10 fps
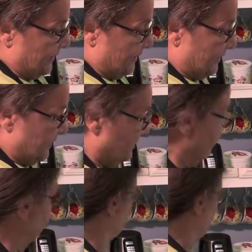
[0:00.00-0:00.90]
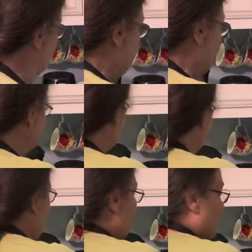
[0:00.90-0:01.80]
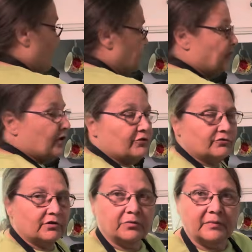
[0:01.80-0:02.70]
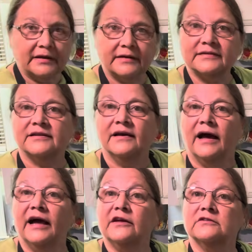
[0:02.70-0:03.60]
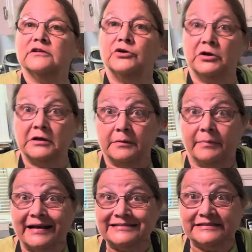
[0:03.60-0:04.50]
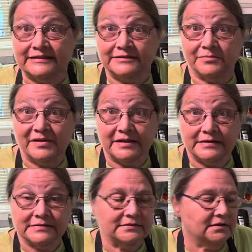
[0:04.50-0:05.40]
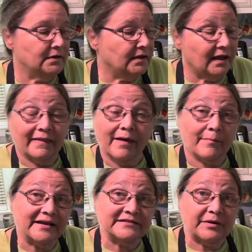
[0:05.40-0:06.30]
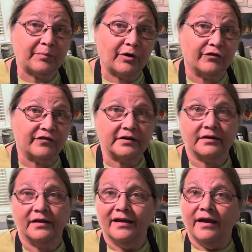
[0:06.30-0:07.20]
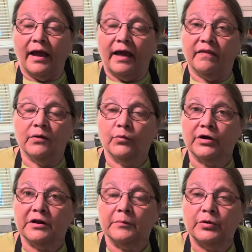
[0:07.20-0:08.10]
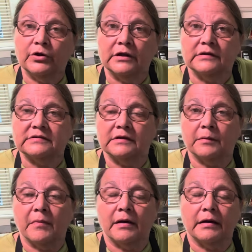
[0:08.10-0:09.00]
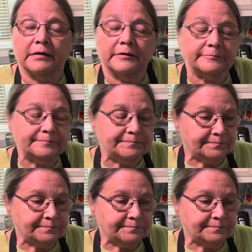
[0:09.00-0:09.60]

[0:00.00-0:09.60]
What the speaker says: to eat, I'll turn it back on another 2 minutes. I usually cook it about 6 minutes, and that makes it perfect. And then we're going to put some